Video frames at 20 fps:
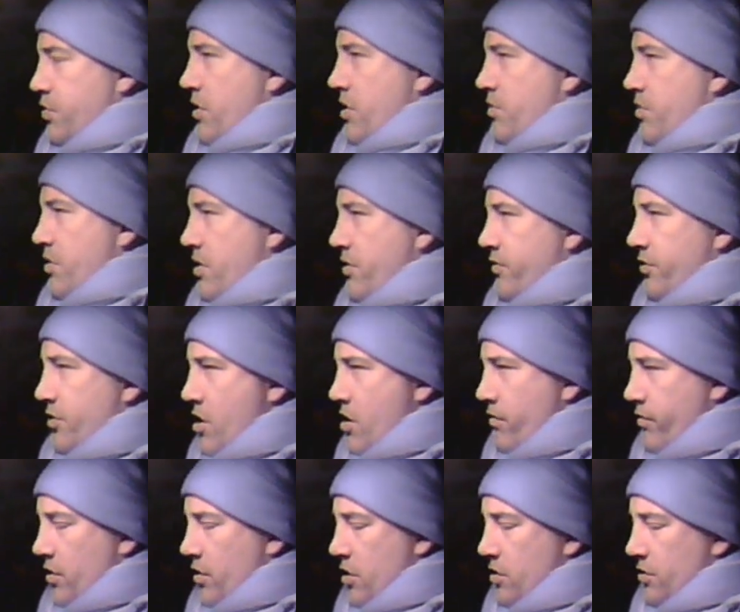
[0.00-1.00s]
is probably a bit of an
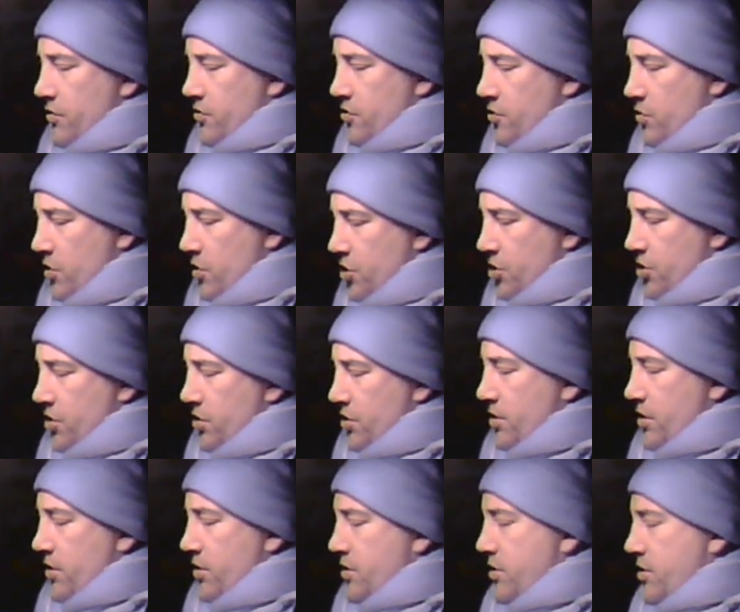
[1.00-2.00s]
overload of
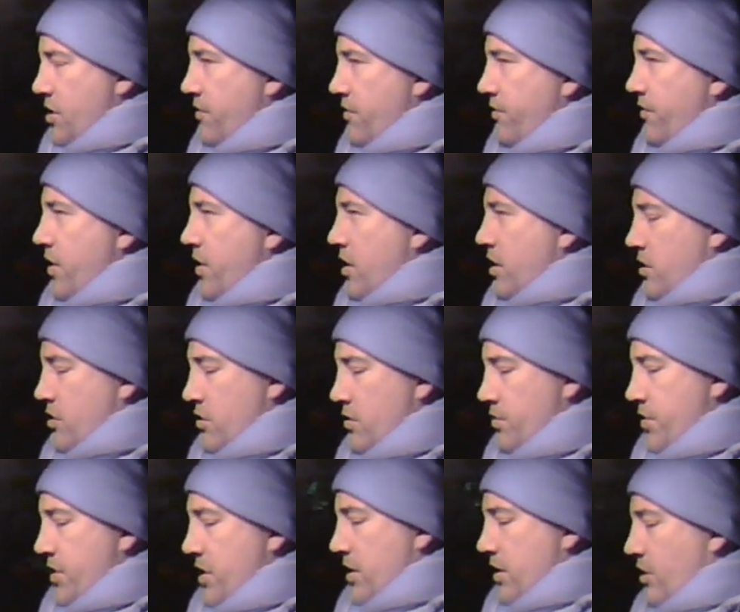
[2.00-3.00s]
switches and stuff here.
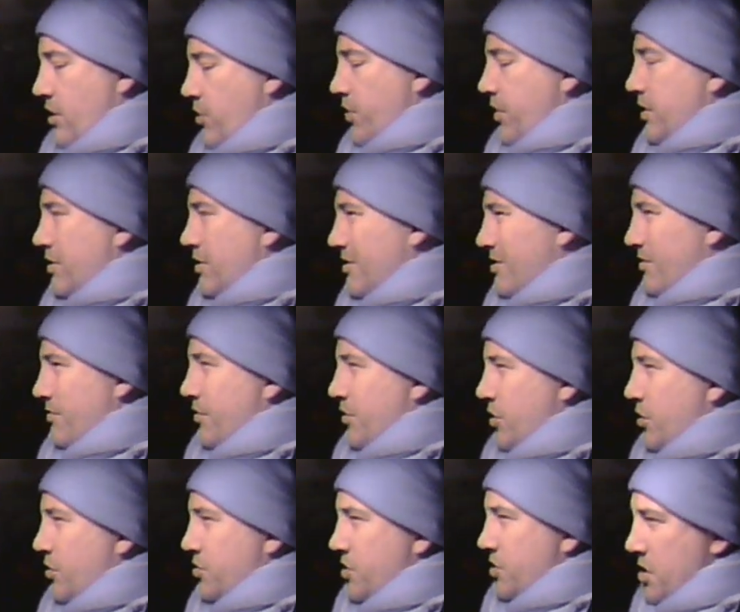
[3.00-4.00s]
Could be a little bit
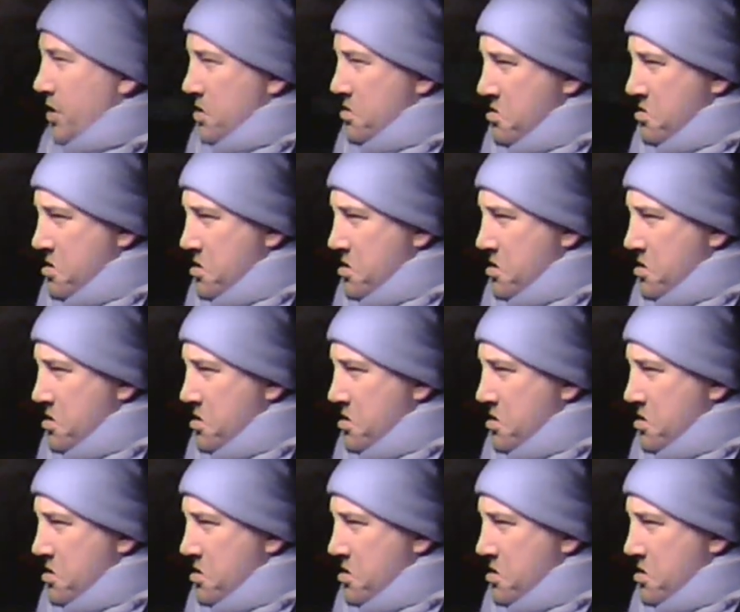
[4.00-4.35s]
confusing.